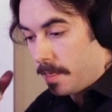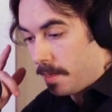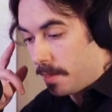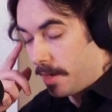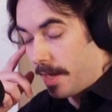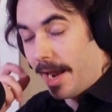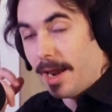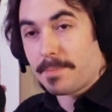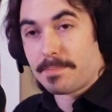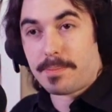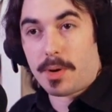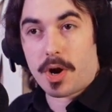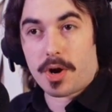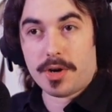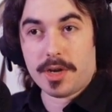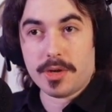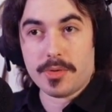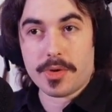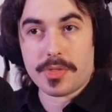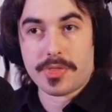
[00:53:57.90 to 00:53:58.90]
Can't
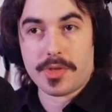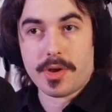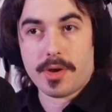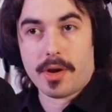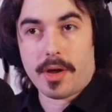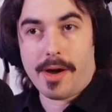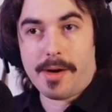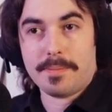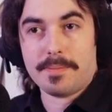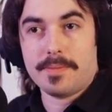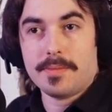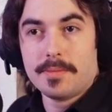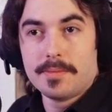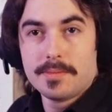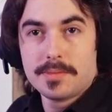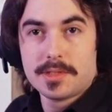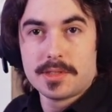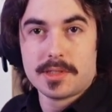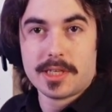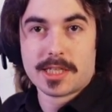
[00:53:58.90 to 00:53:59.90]
party with you. Up
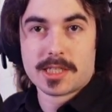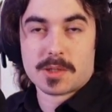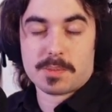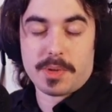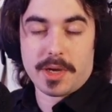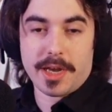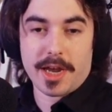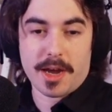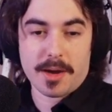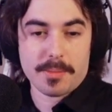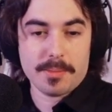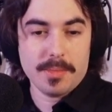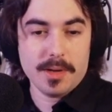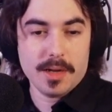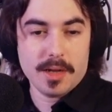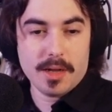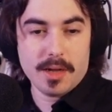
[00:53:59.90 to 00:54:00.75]
6 p.m.